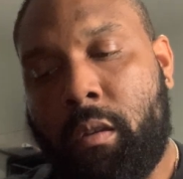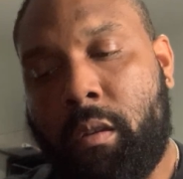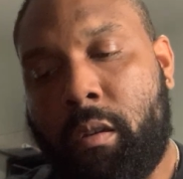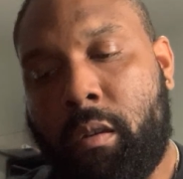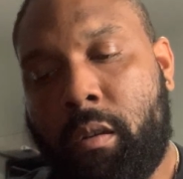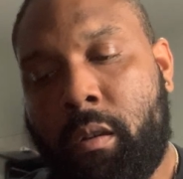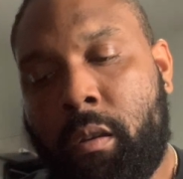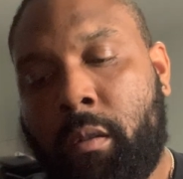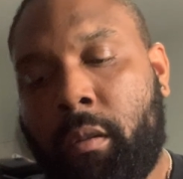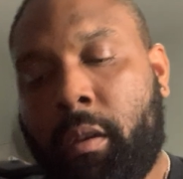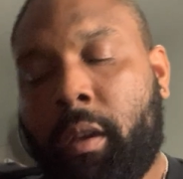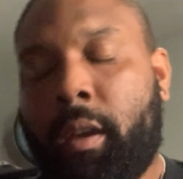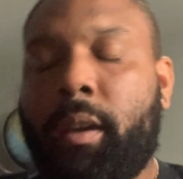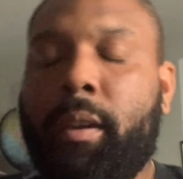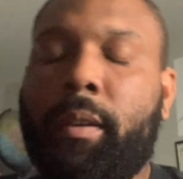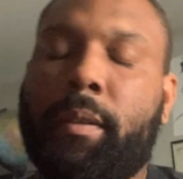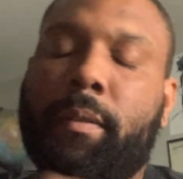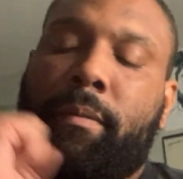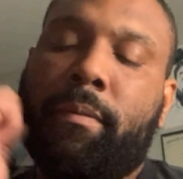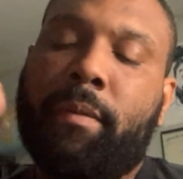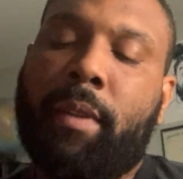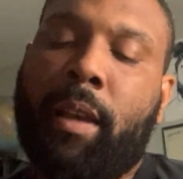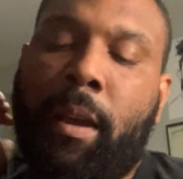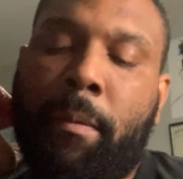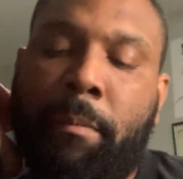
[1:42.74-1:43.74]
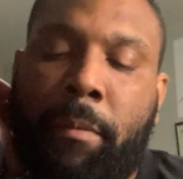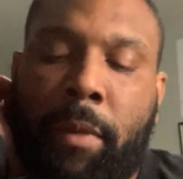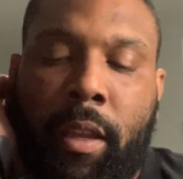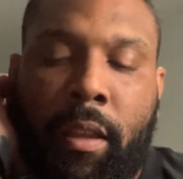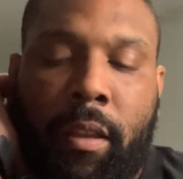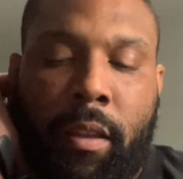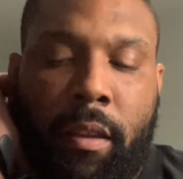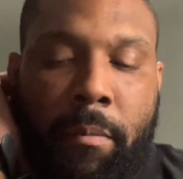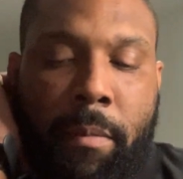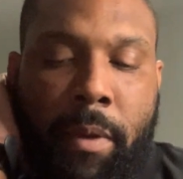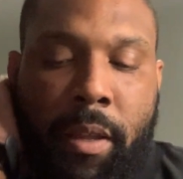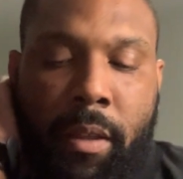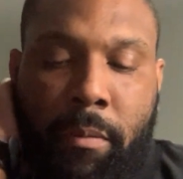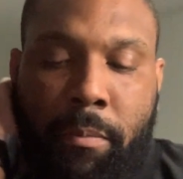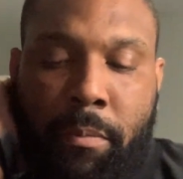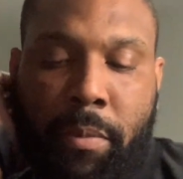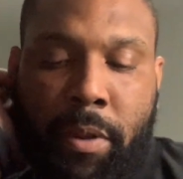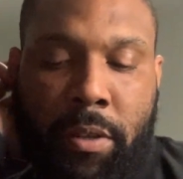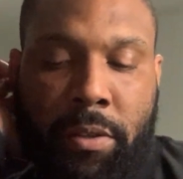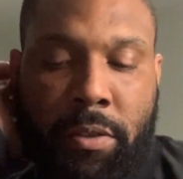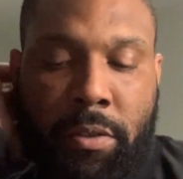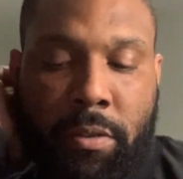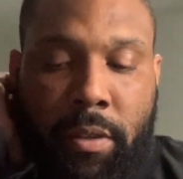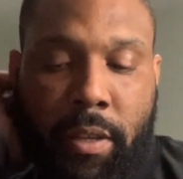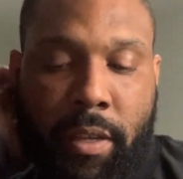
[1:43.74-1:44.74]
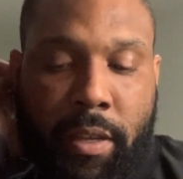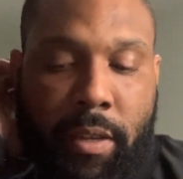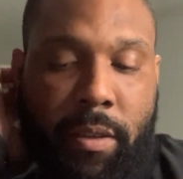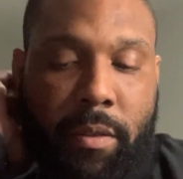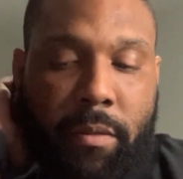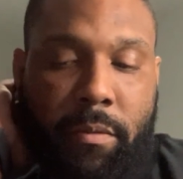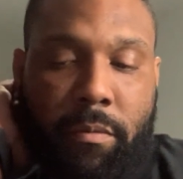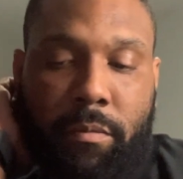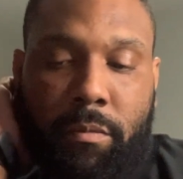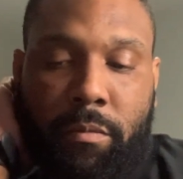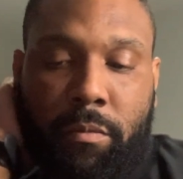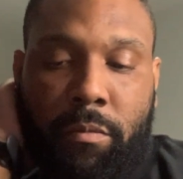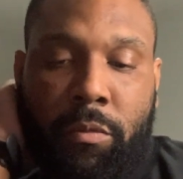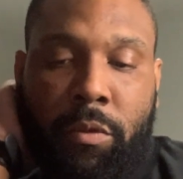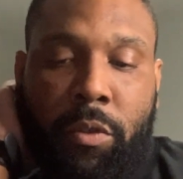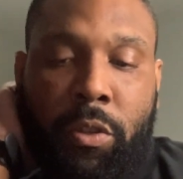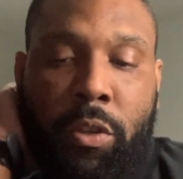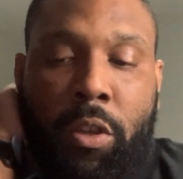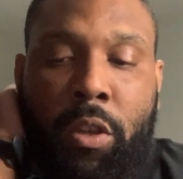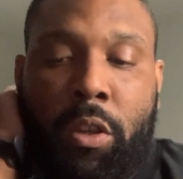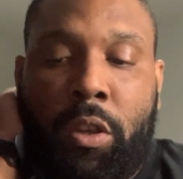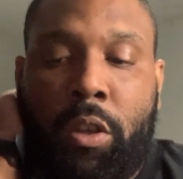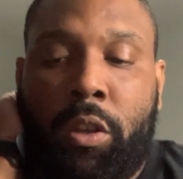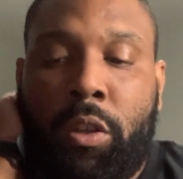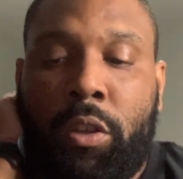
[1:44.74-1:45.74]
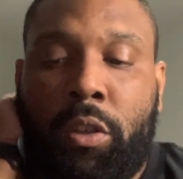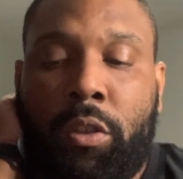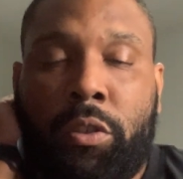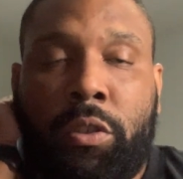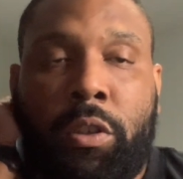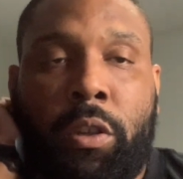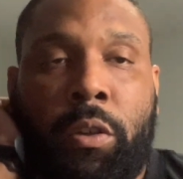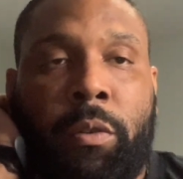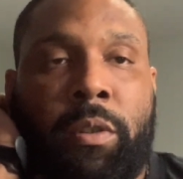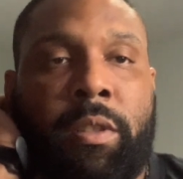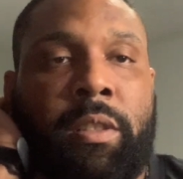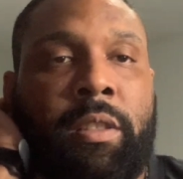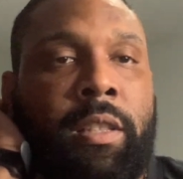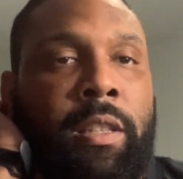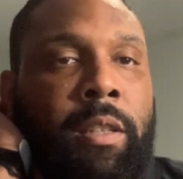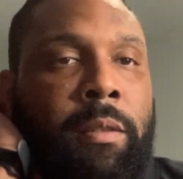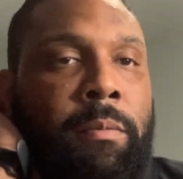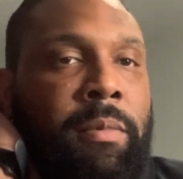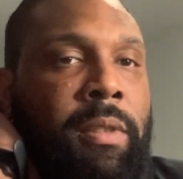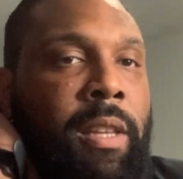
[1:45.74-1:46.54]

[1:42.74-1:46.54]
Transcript: okay, I'm getting a better picture now. So it seems